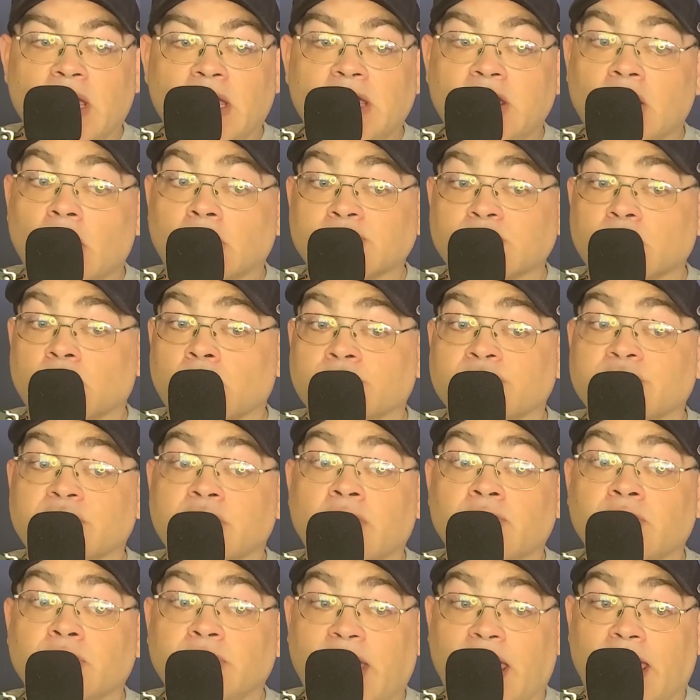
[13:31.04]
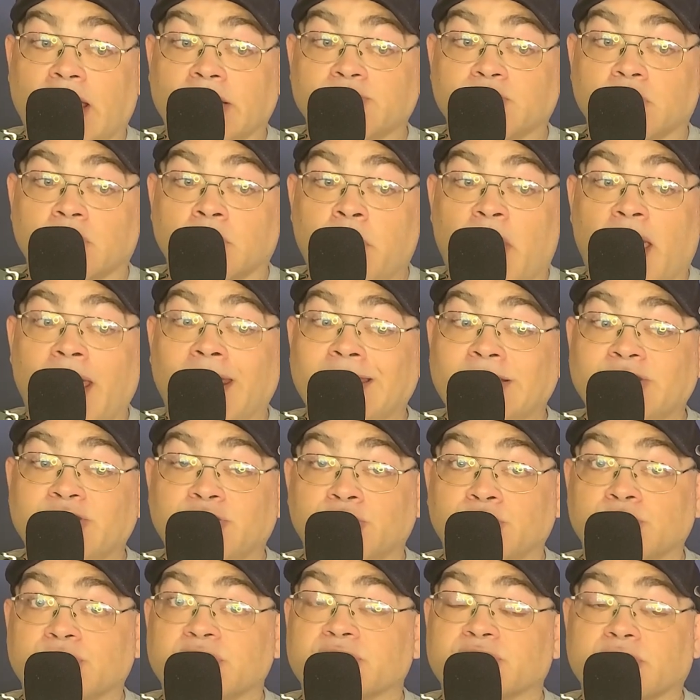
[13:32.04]
He also learns another cantrip, and he
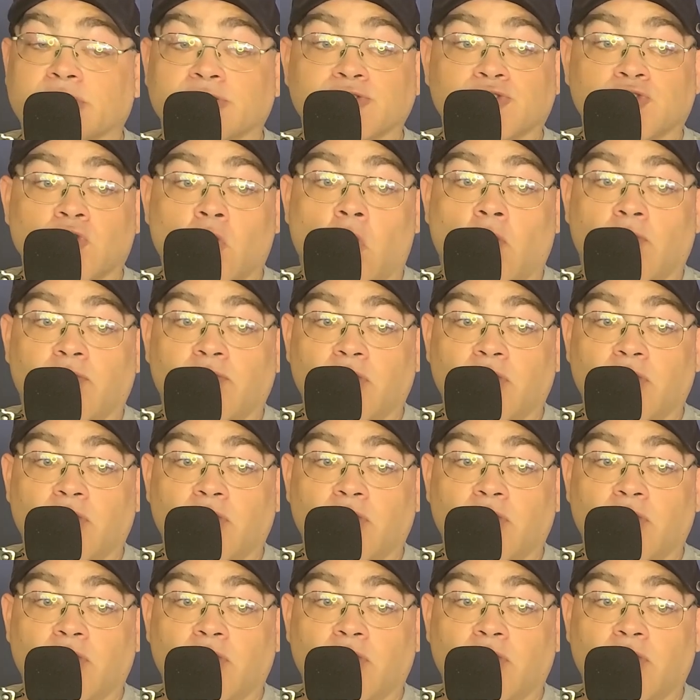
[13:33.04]
chooses Control